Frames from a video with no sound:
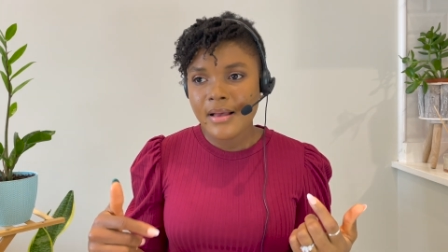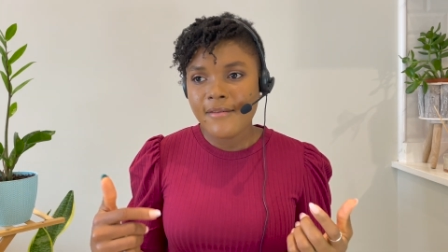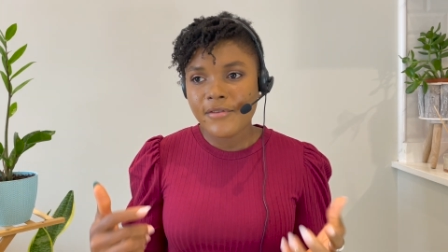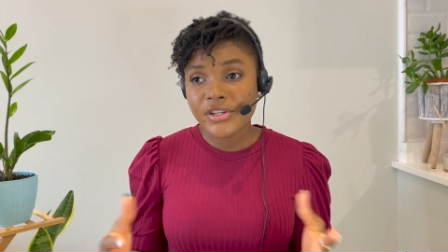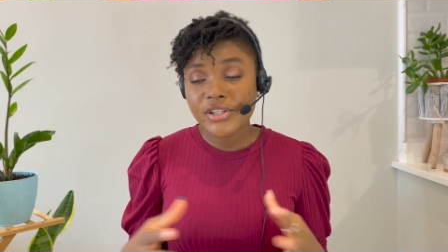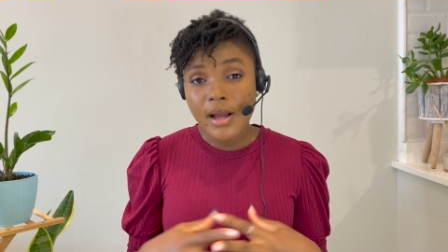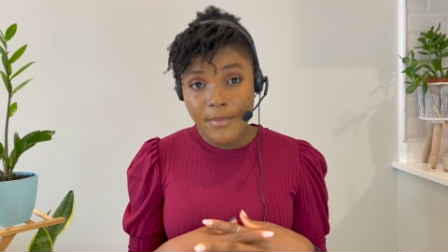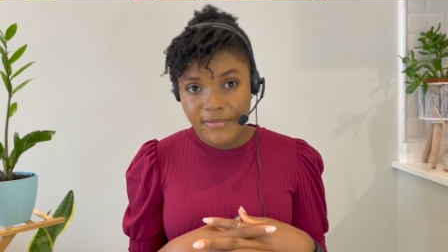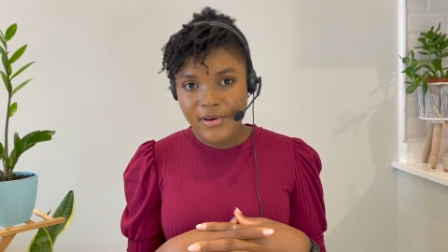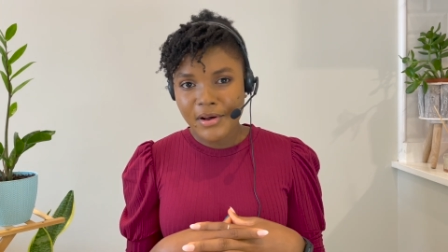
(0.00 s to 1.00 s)
For some
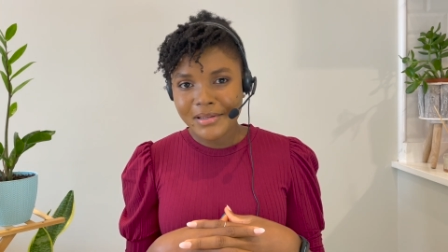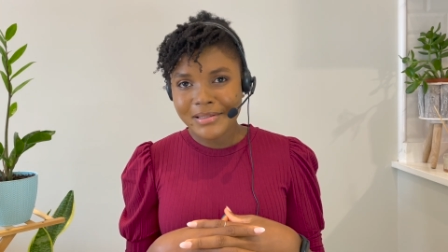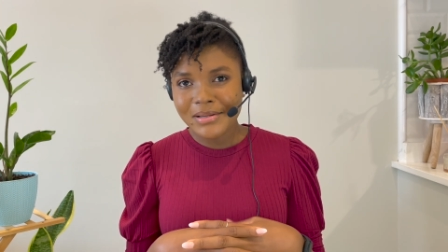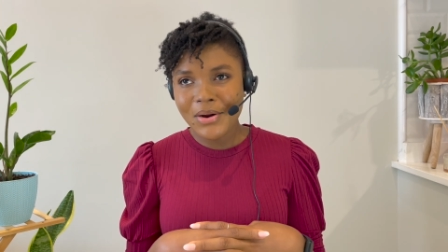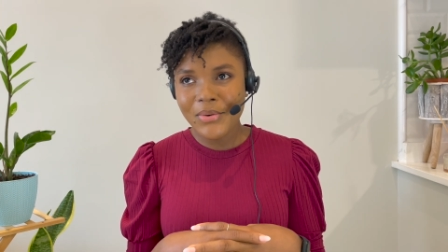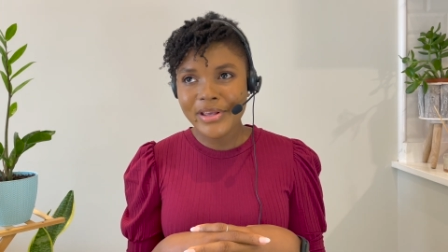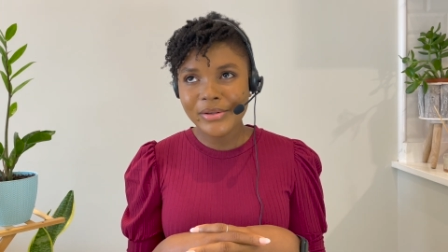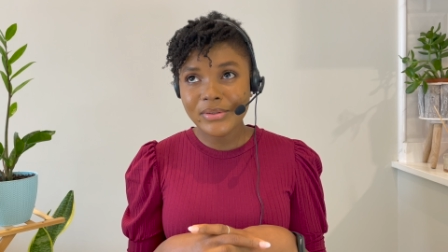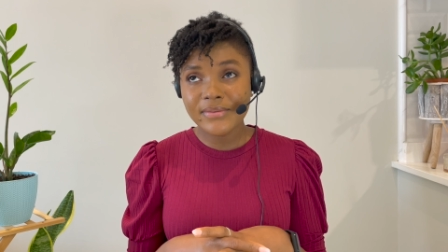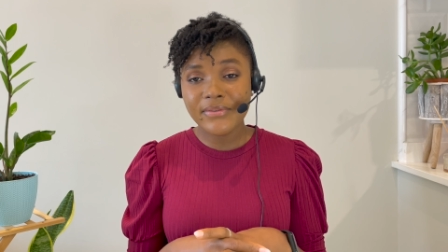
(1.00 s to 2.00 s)
of us, we
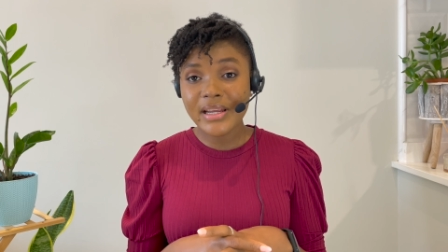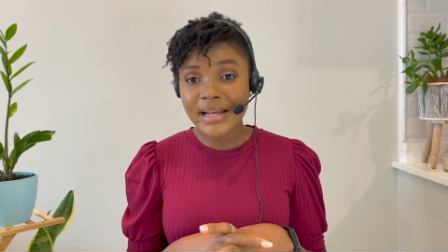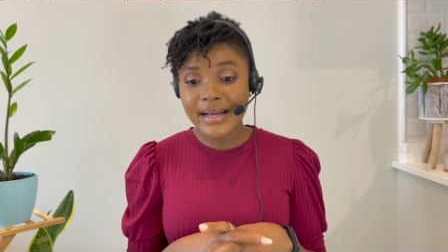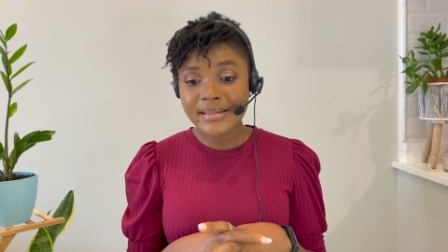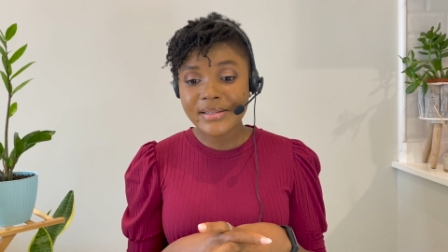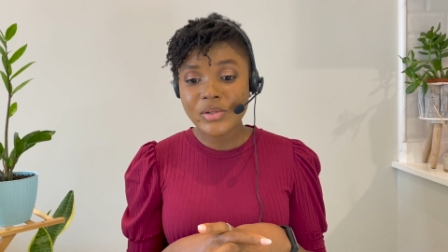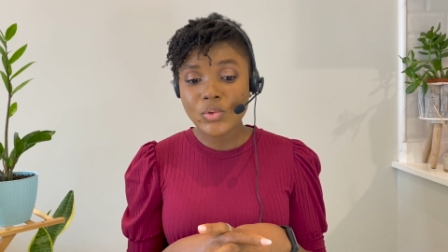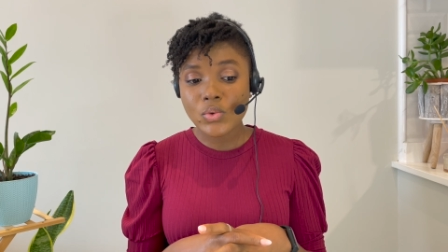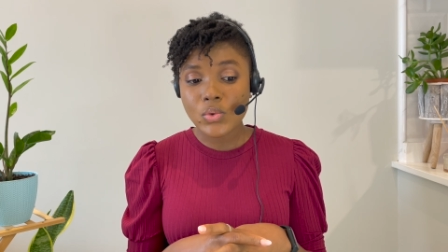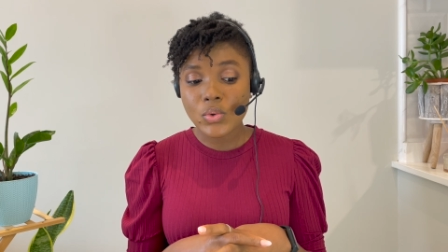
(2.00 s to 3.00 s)
use fillers
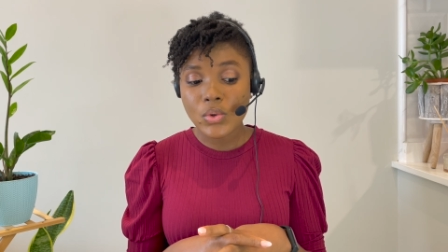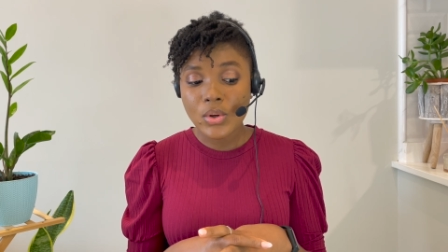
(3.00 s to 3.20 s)
to